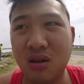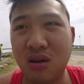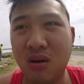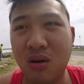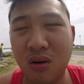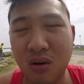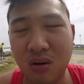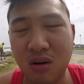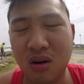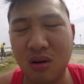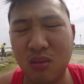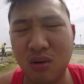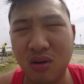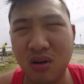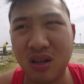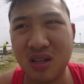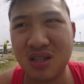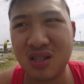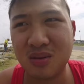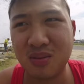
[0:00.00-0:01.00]
horrible.
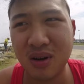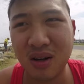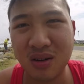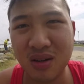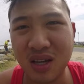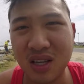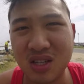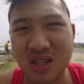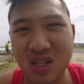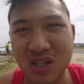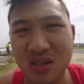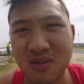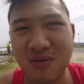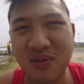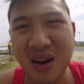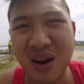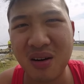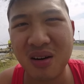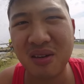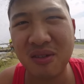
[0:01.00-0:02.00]
It smells, it's just
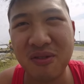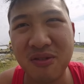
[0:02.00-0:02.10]
very